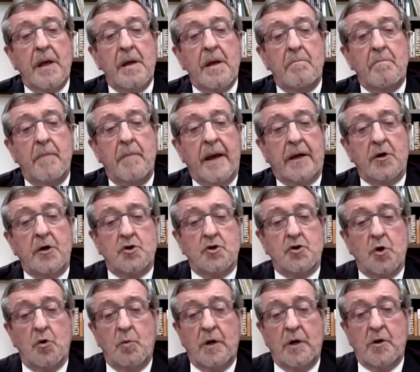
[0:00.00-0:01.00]
making
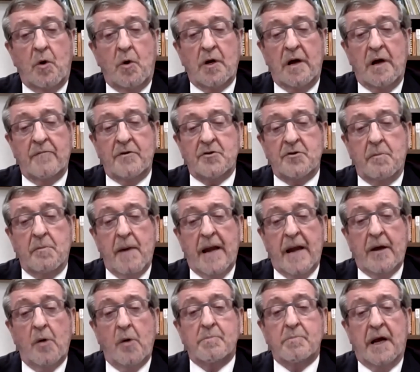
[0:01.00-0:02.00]
sure we don't have a
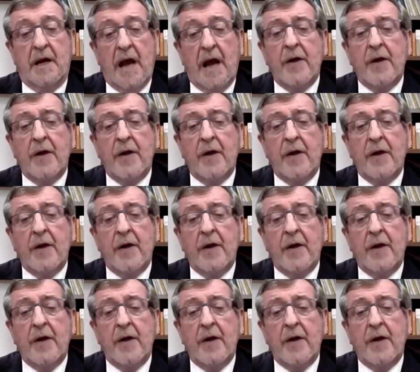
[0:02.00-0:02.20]
dramatic uptick.